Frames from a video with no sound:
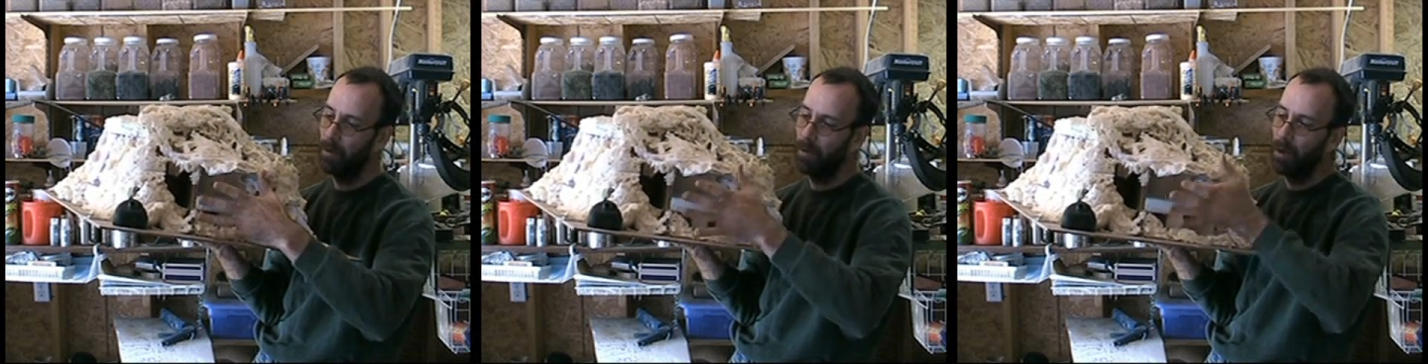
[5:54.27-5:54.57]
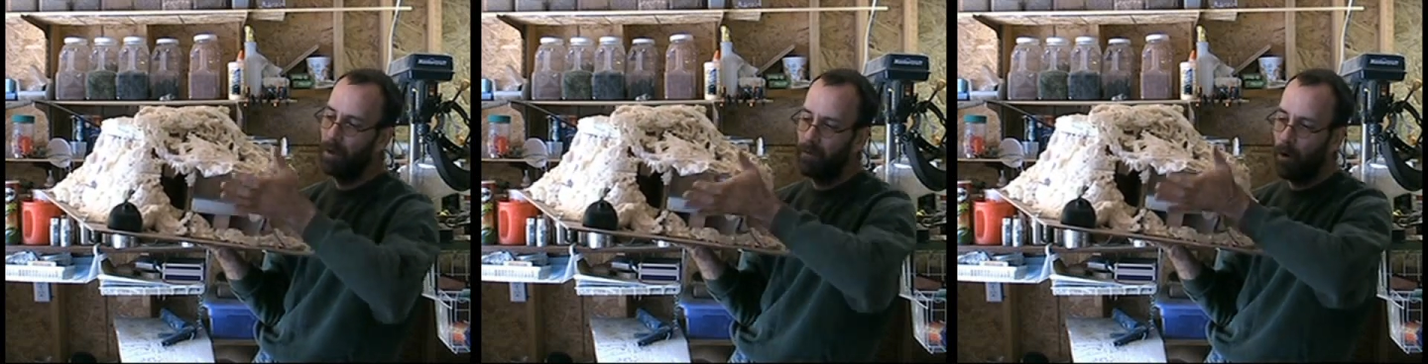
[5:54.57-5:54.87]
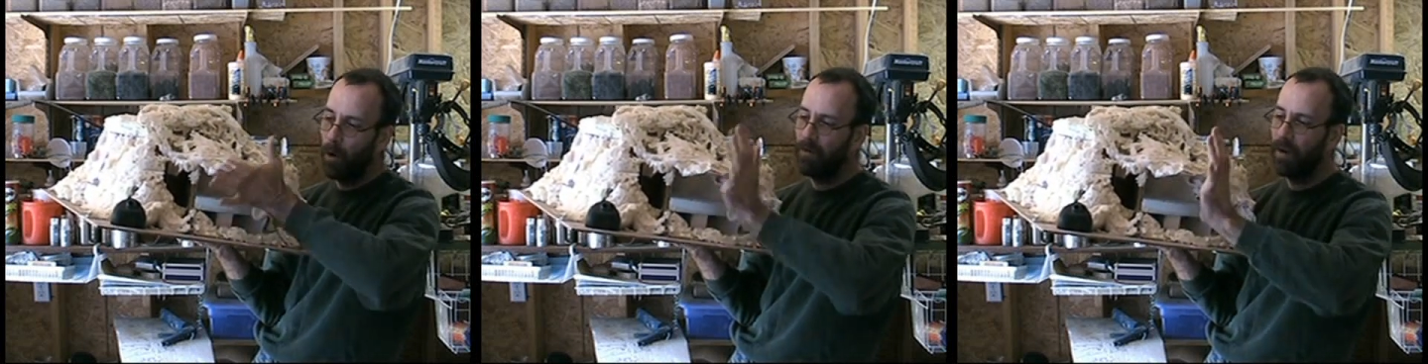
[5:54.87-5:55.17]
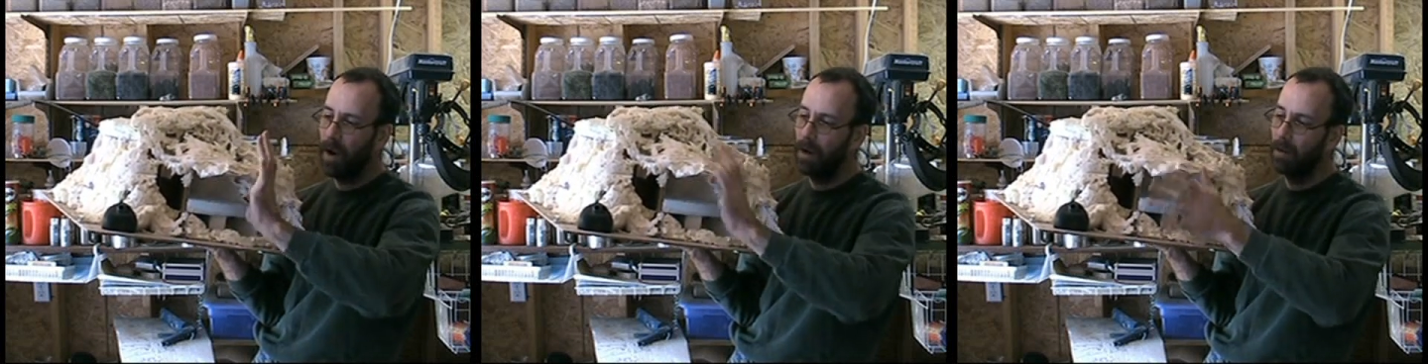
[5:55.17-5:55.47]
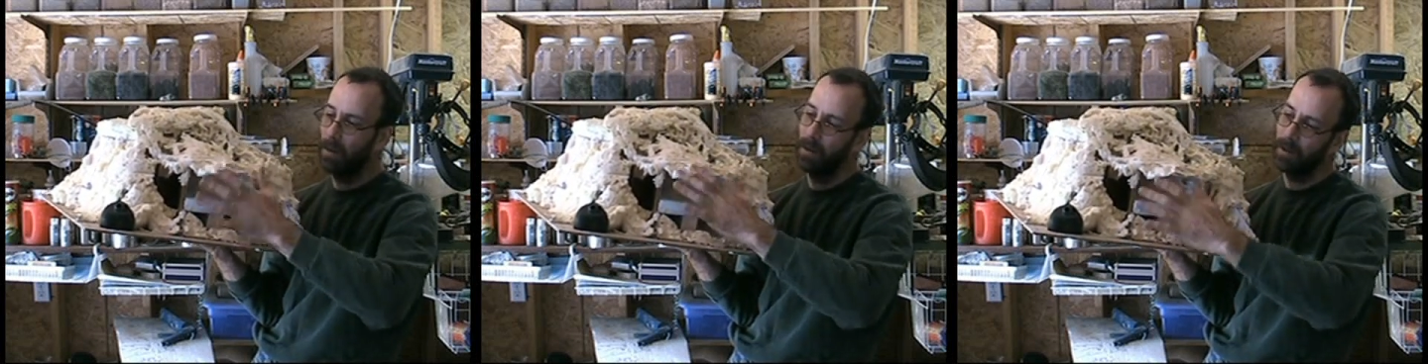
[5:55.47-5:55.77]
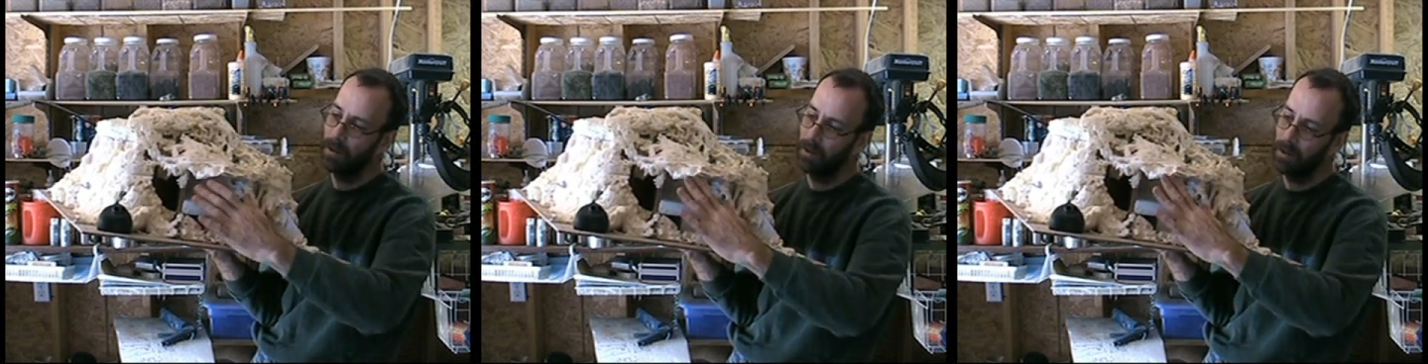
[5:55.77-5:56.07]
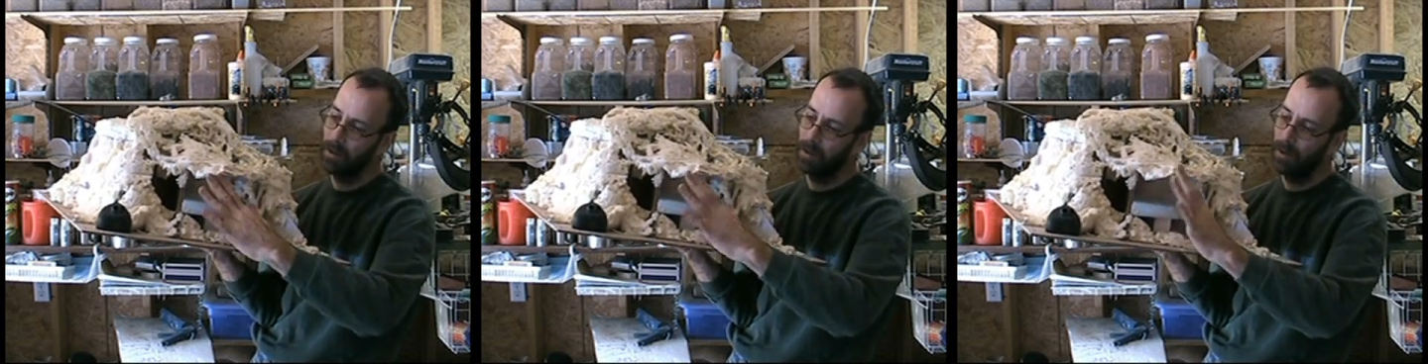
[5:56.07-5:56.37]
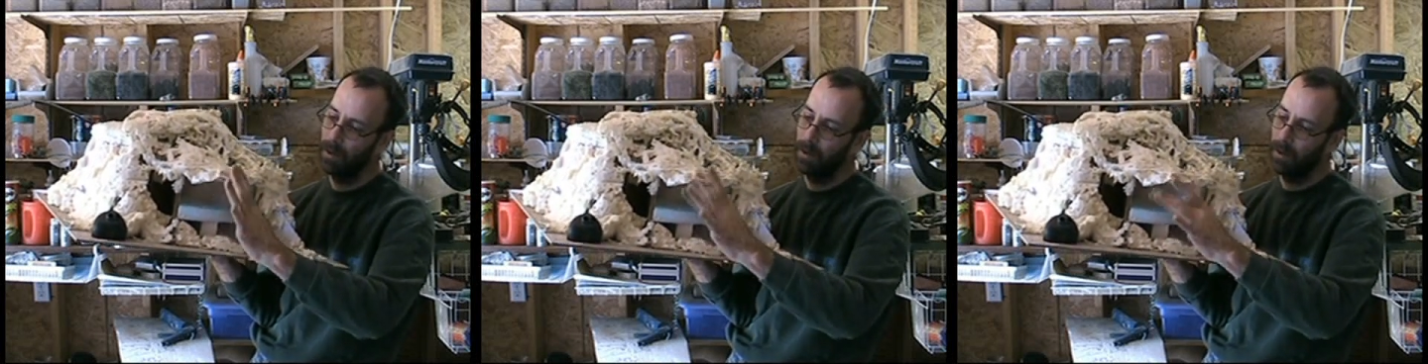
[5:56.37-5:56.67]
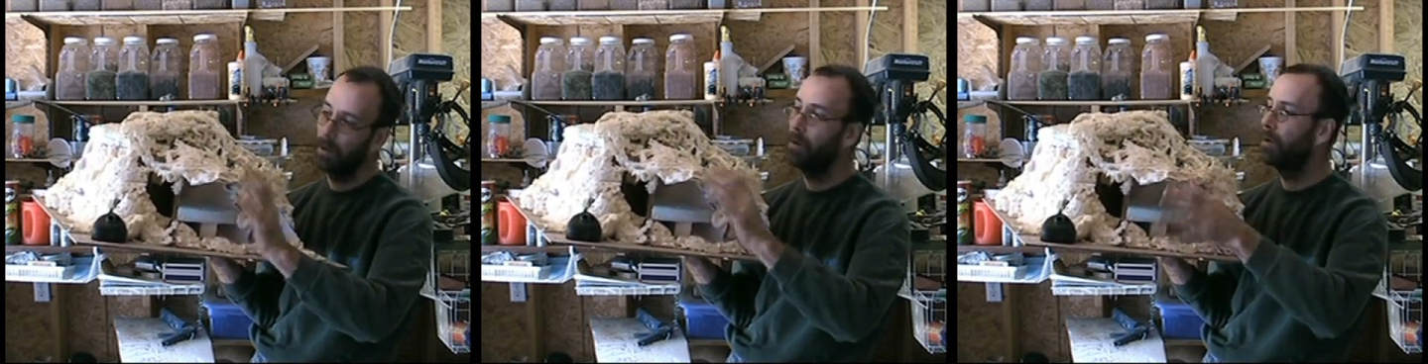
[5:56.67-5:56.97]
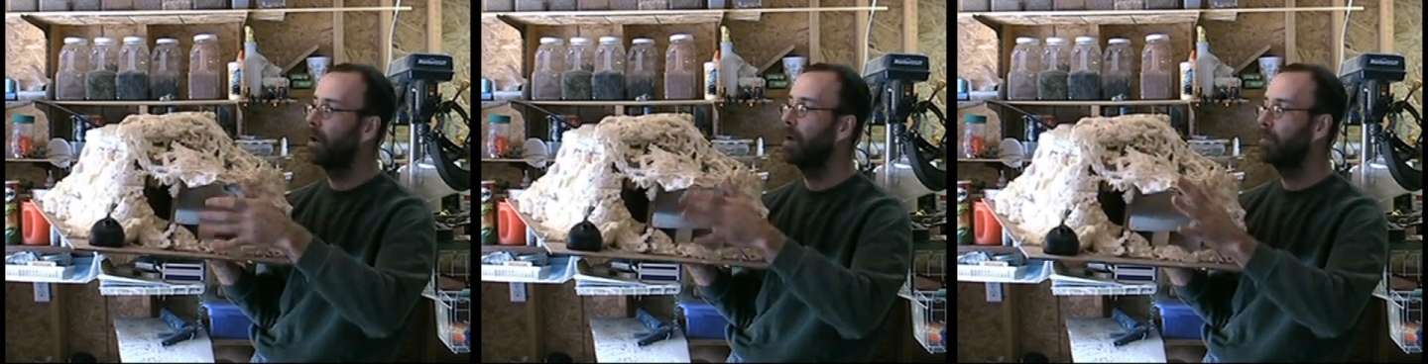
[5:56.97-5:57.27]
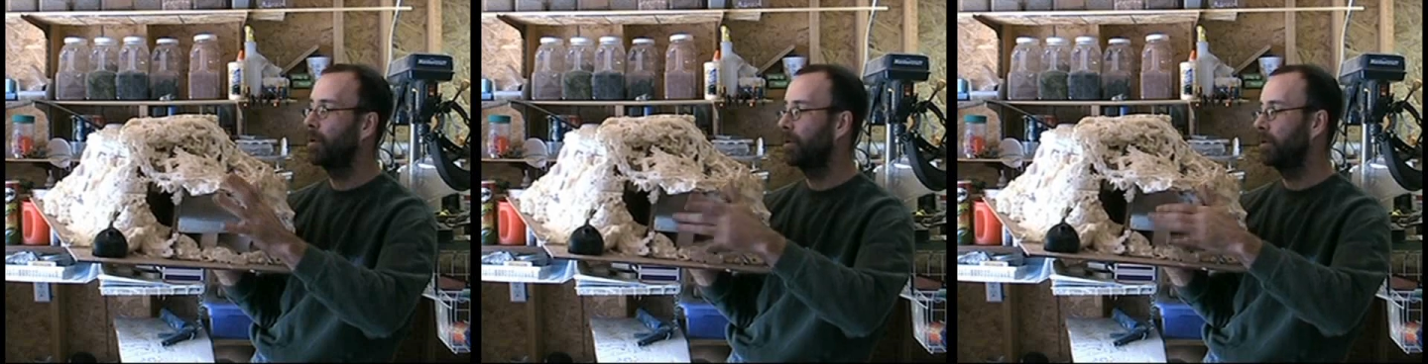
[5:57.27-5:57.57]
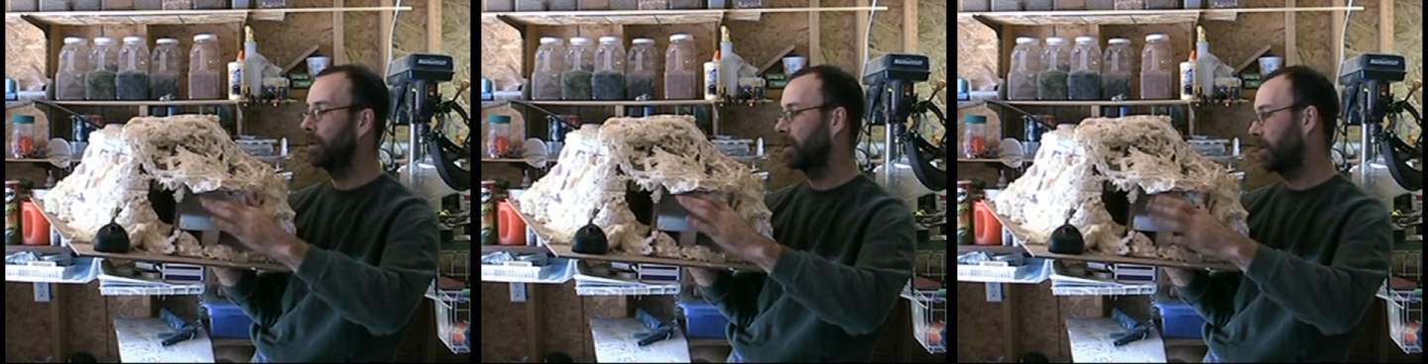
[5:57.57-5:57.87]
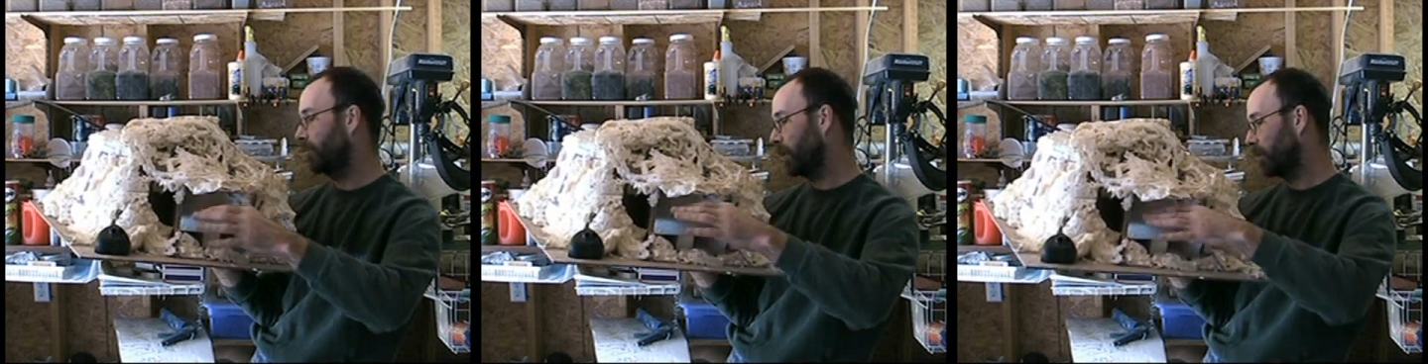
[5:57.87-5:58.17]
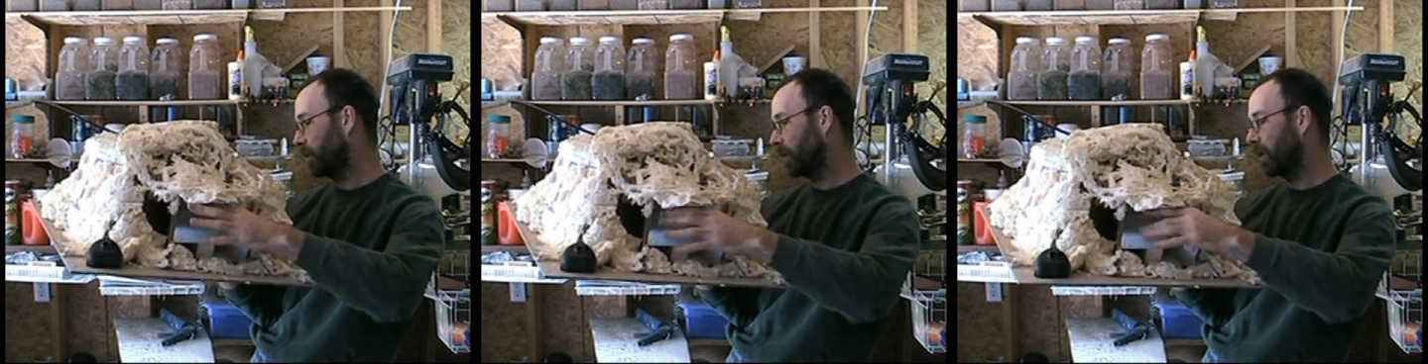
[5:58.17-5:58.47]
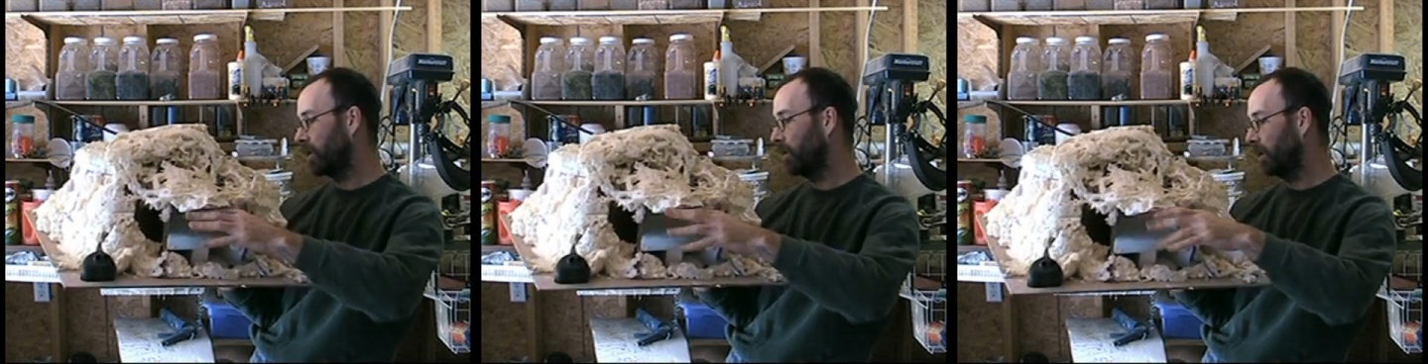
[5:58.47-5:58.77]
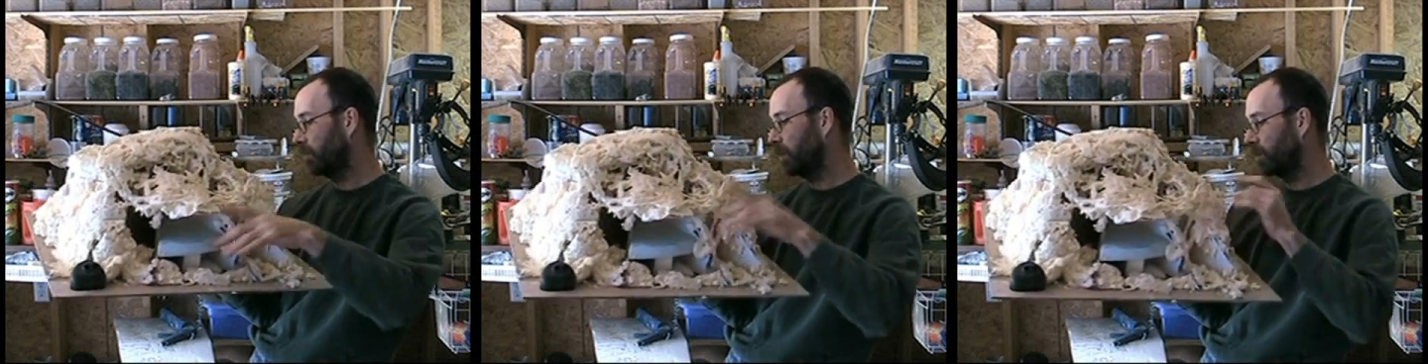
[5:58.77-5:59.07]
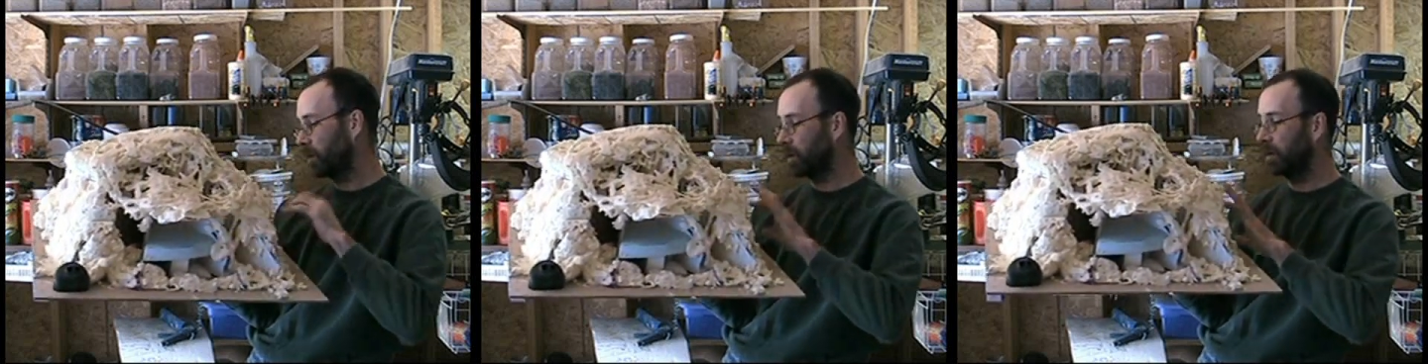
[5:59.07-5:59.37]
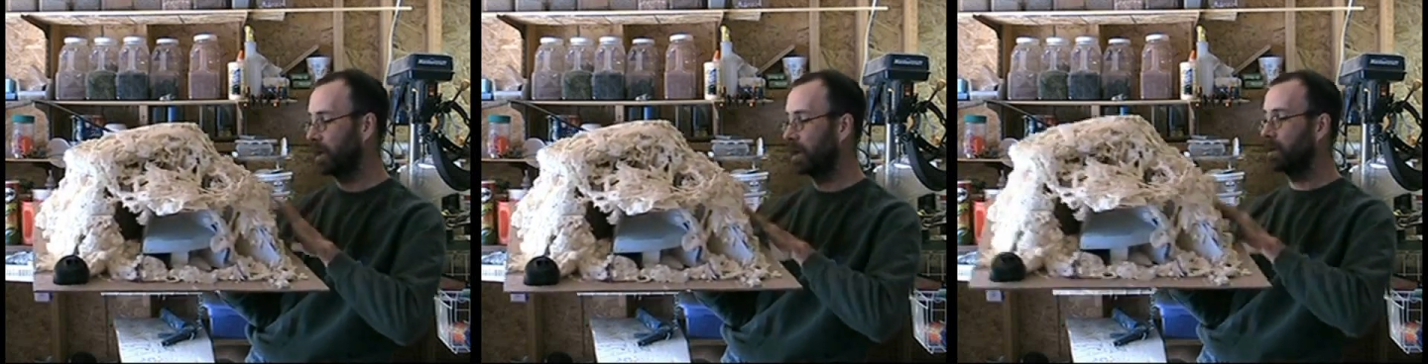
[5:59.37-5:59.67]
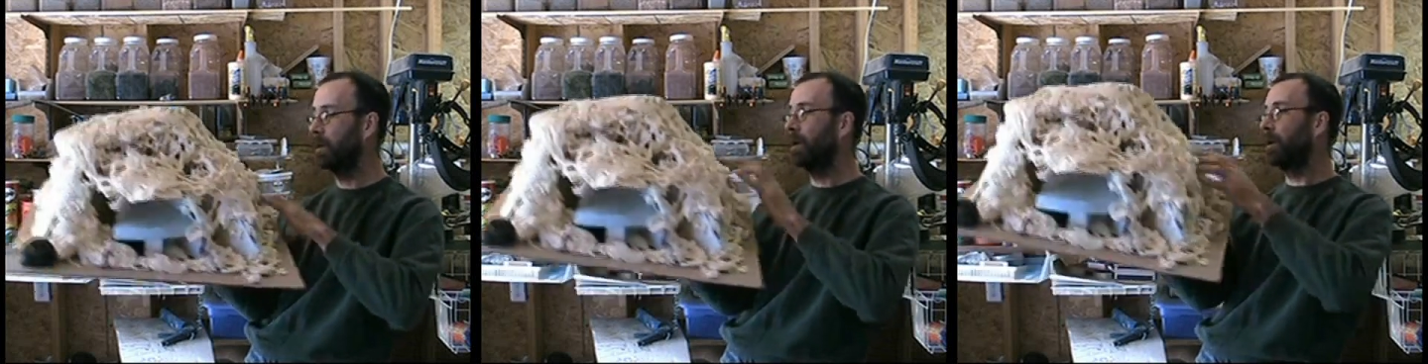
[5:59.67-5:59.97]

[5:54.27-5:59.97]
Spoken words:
you know, fortifying this. I don't know how I'm going to do that yet, but I'm going to kind of do a little bit of work on that.